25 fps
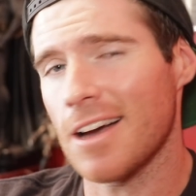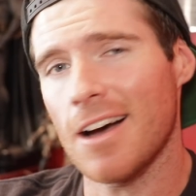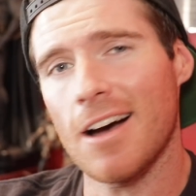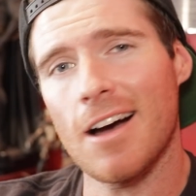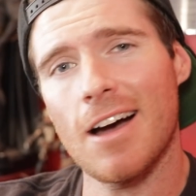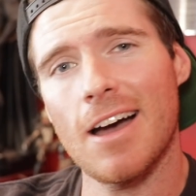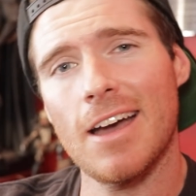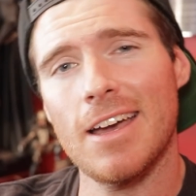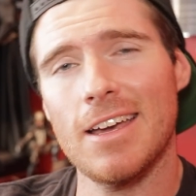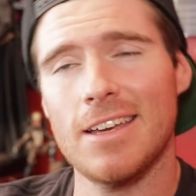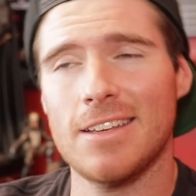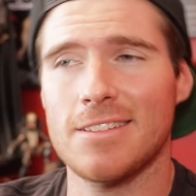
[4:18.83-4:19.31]

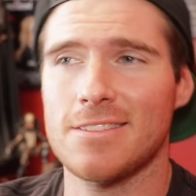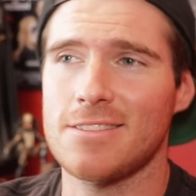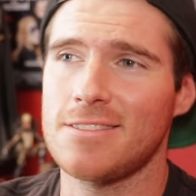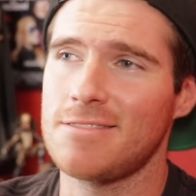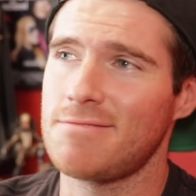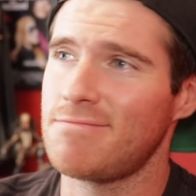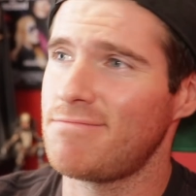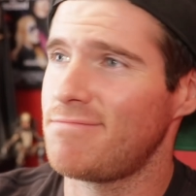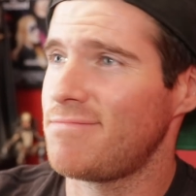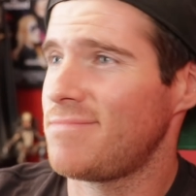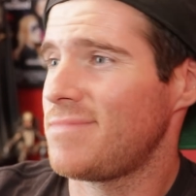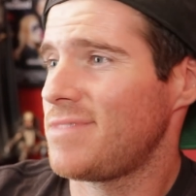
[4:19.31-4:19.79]
I
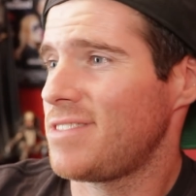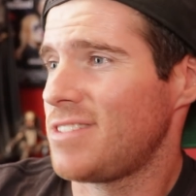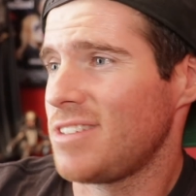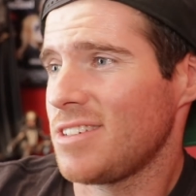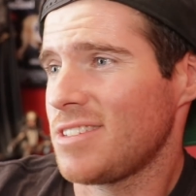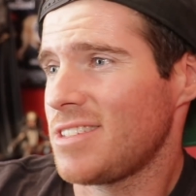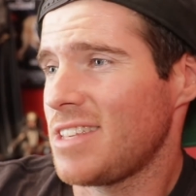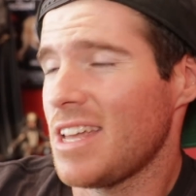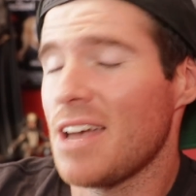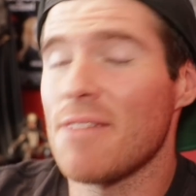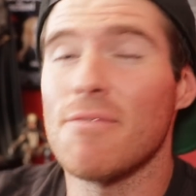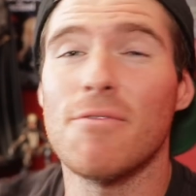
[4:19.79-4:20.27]

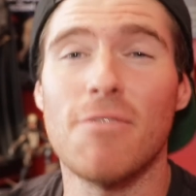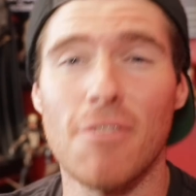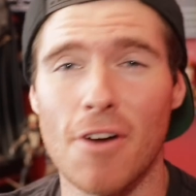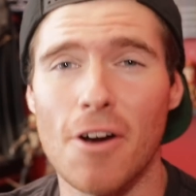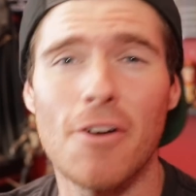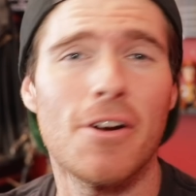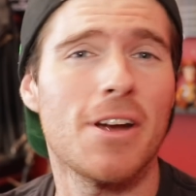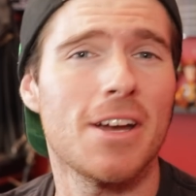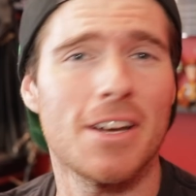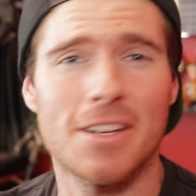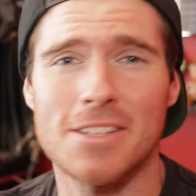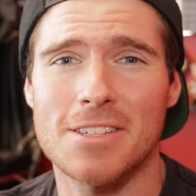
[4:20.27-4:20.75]
just am
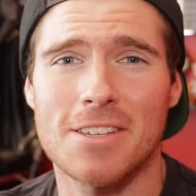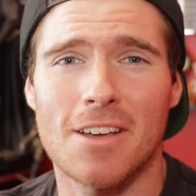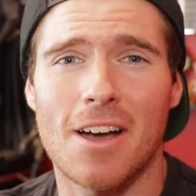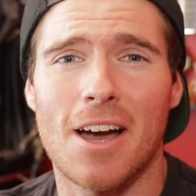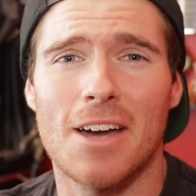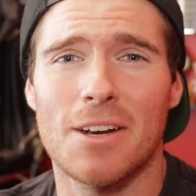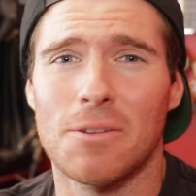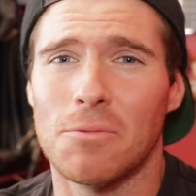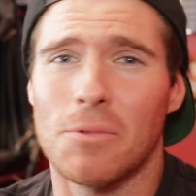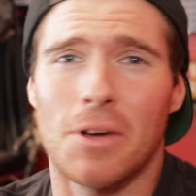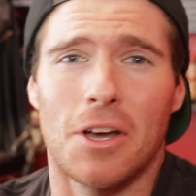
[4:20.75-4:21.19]
very excited.